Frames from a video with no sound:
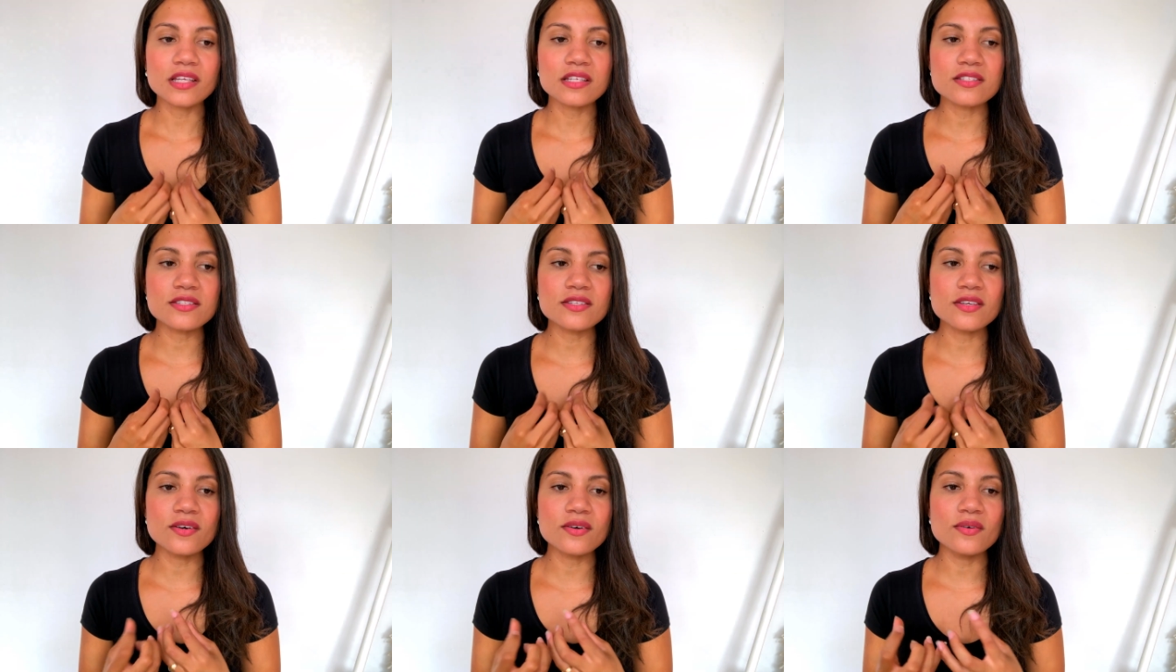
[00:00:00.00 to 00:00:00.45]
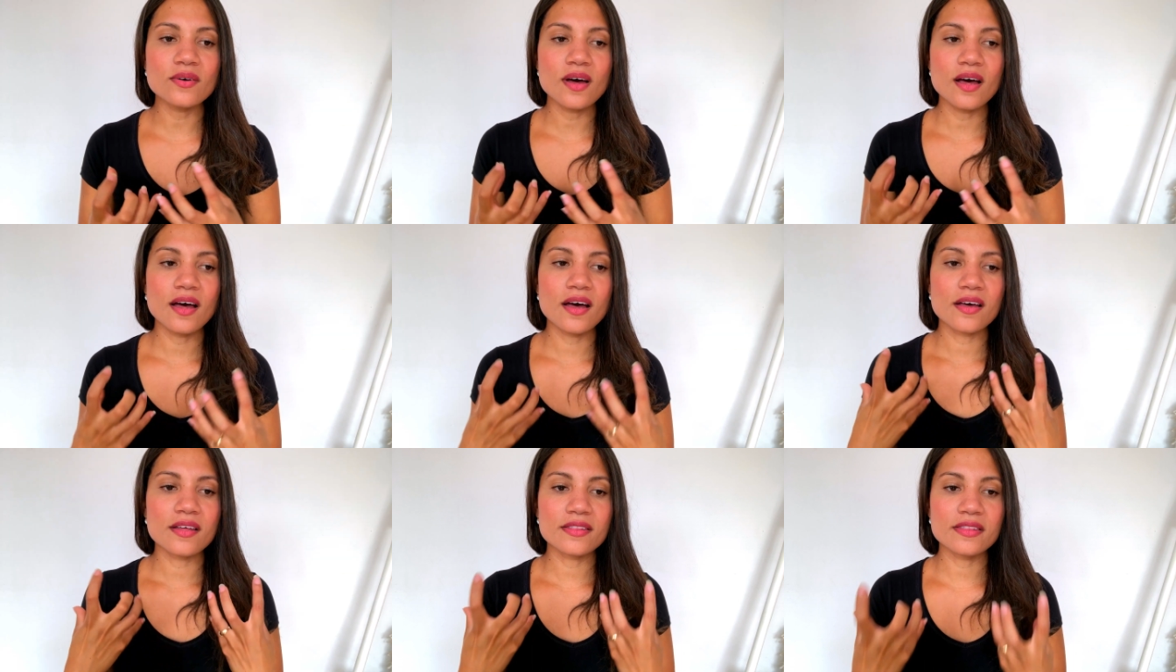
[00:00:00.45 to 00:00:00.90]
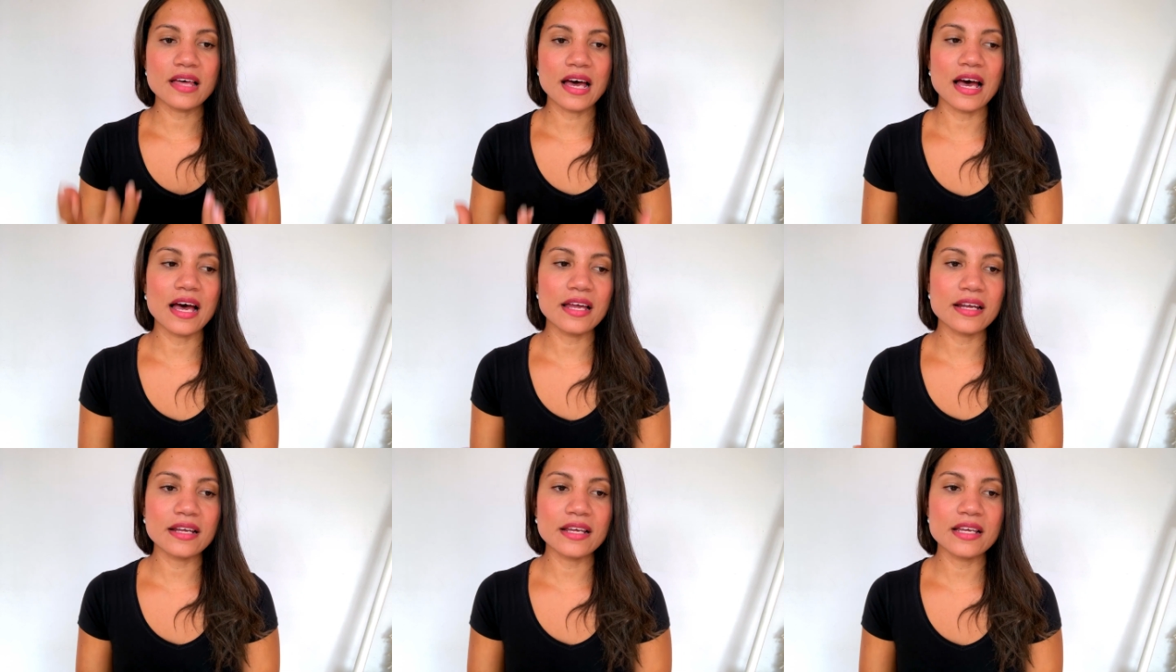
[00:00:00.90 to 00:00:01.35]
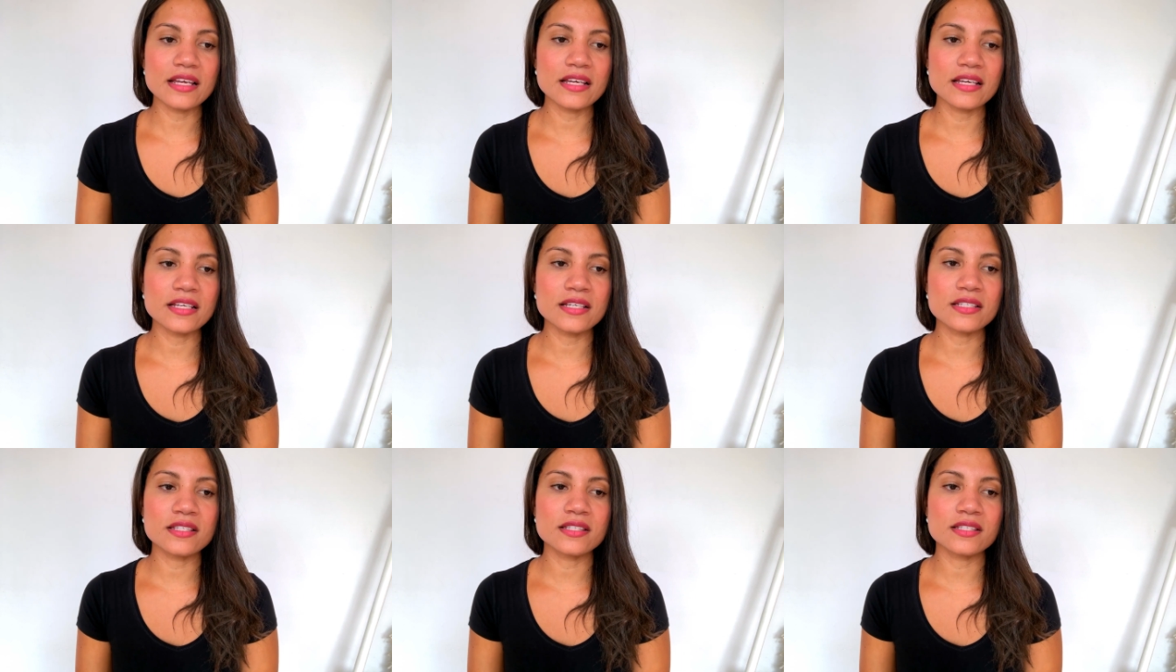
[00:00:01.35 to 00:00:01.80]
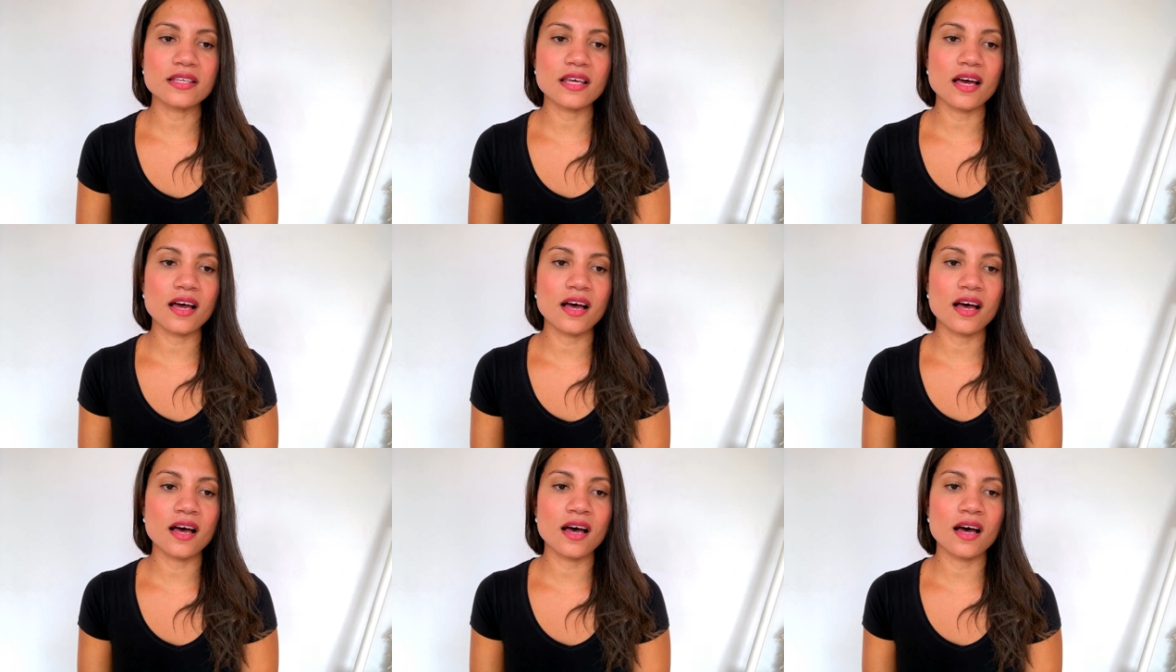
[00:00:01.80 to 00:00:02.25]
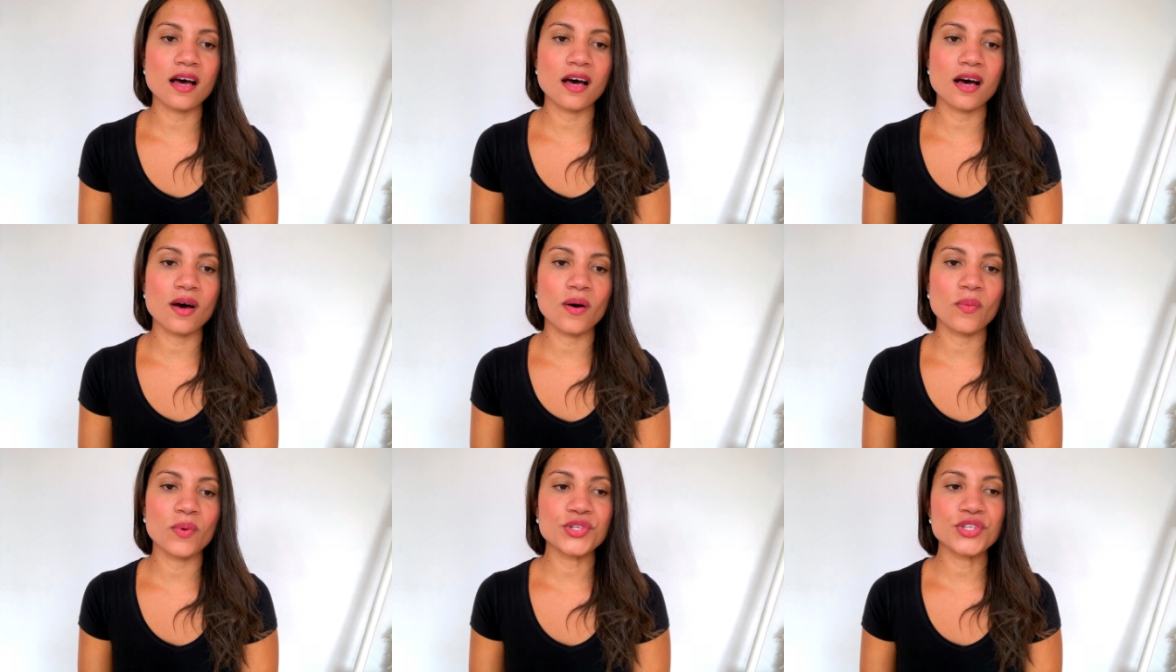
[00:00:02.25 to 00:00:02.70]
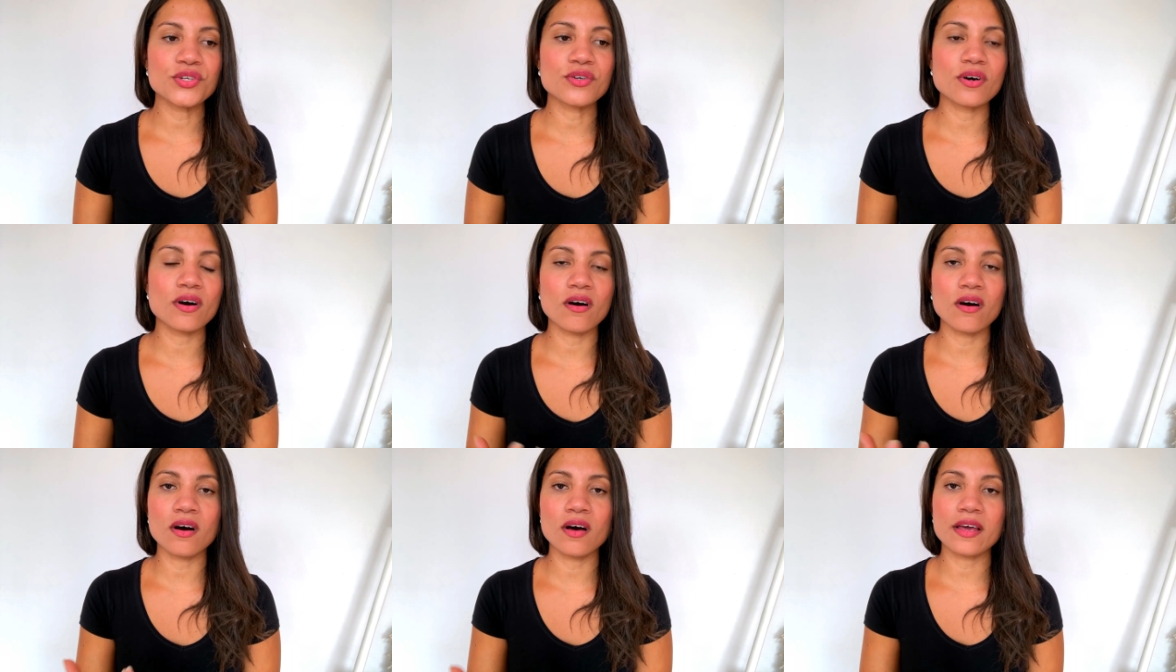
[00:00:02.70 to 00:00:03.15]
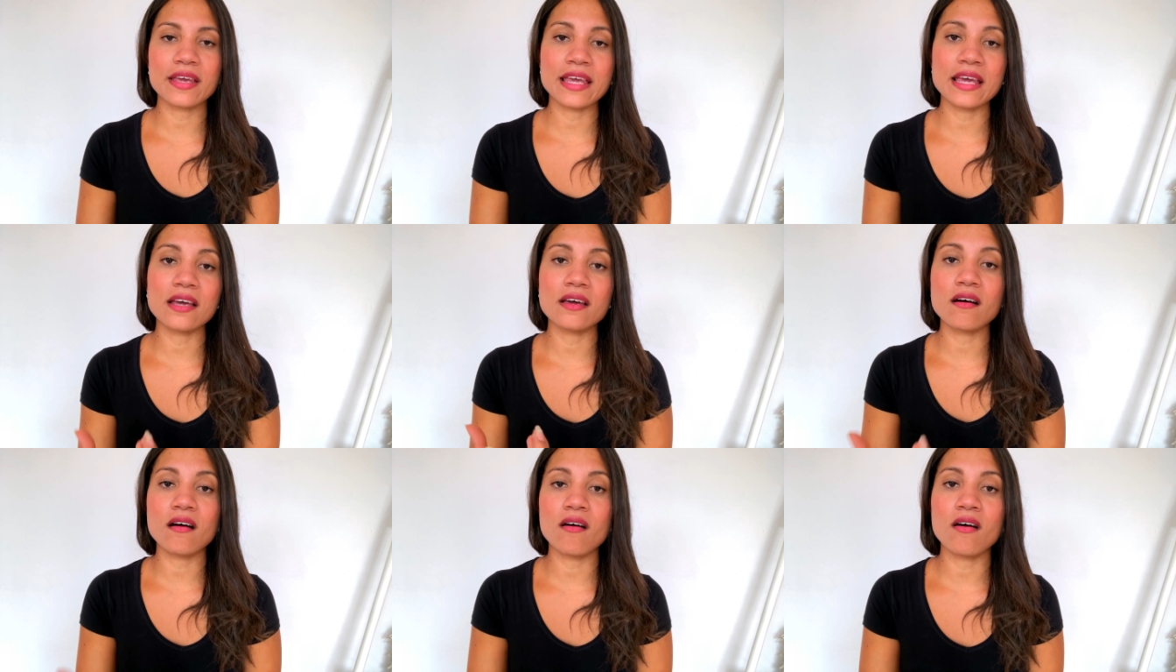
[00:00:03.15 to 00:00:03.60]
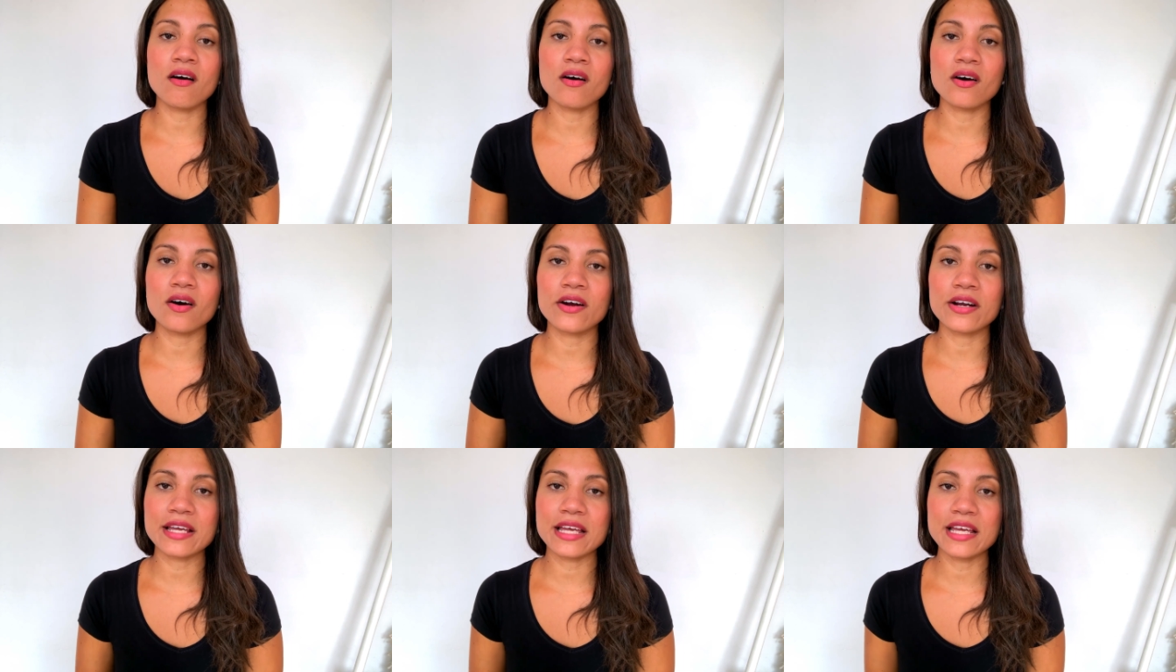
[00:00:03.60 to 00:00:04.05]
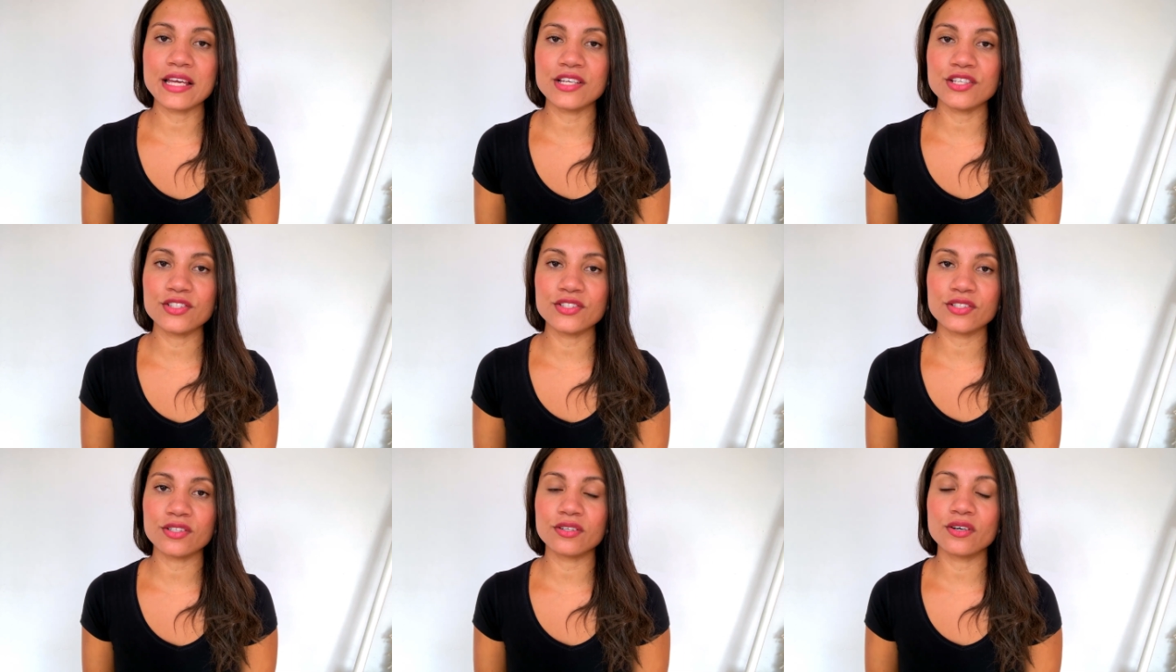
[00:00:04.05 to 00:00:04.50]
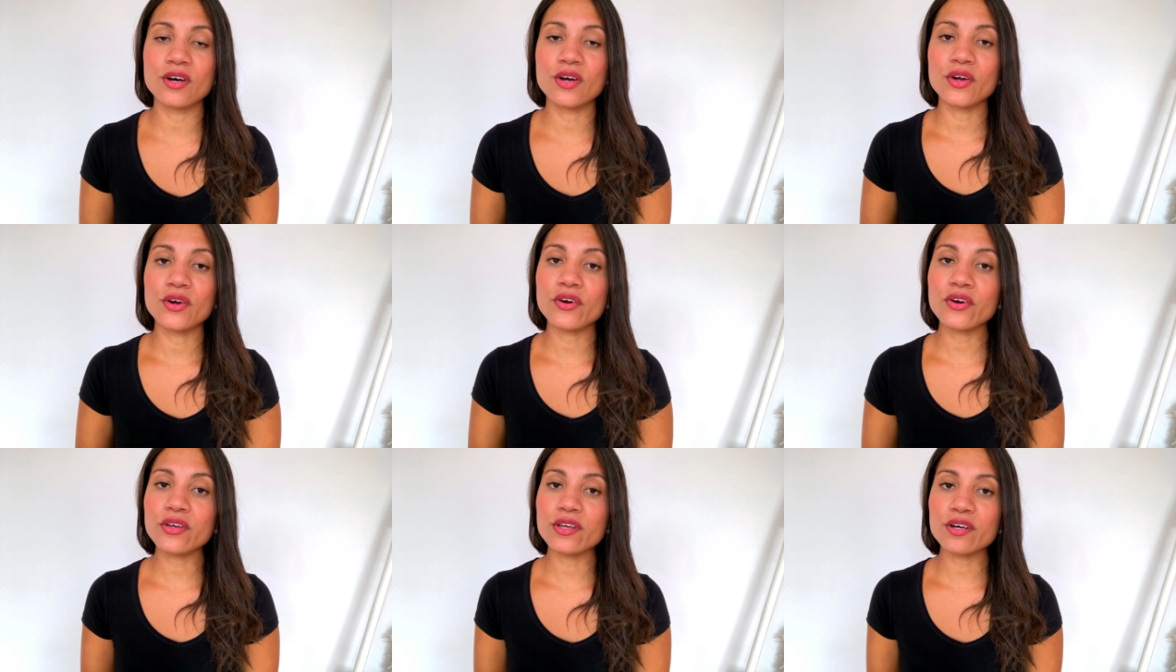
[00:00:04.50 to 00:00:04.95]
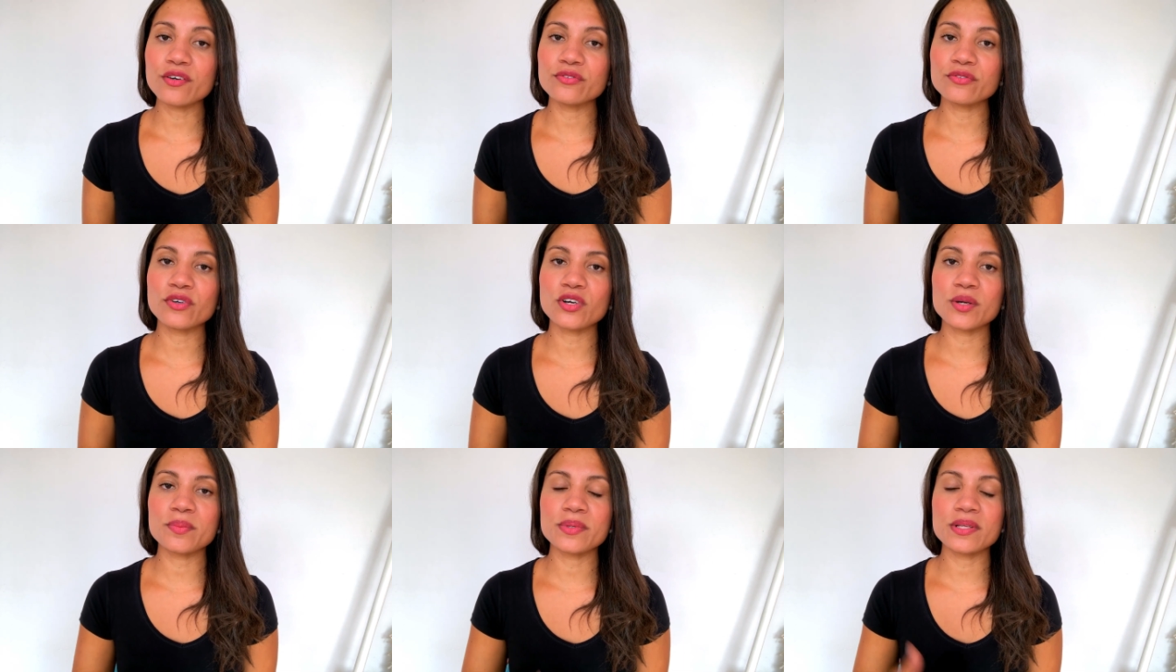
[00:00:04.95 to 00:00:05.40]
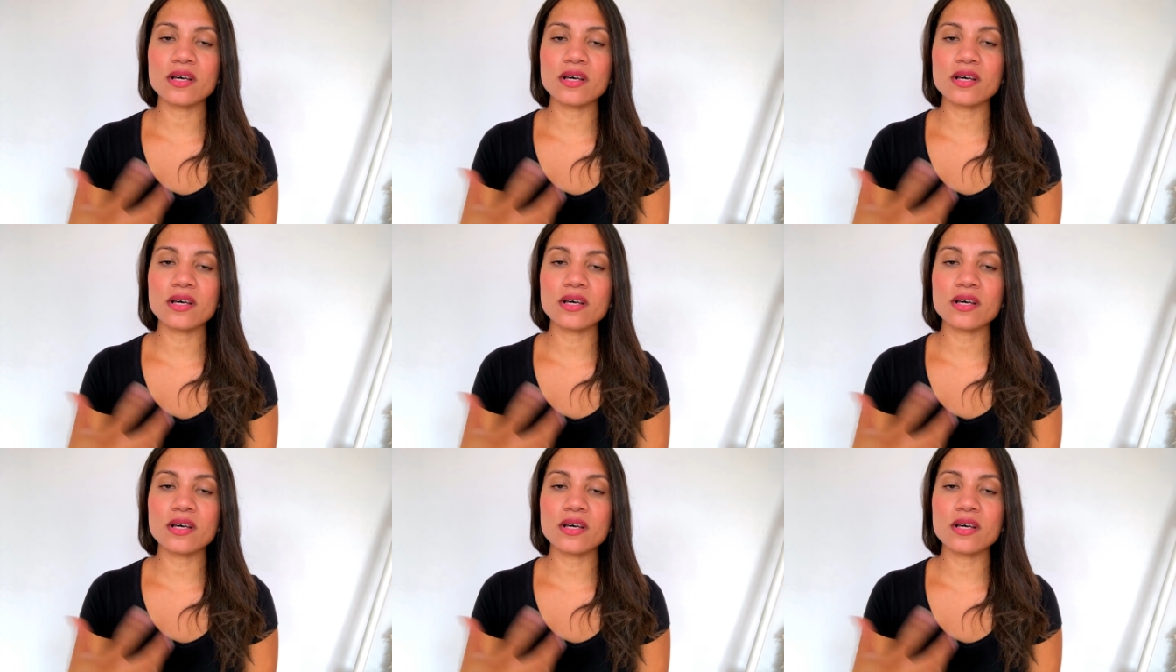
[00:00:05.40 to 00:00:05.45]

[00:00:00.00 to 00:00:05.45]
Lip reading: So that is what you can call Archangel Uriel for.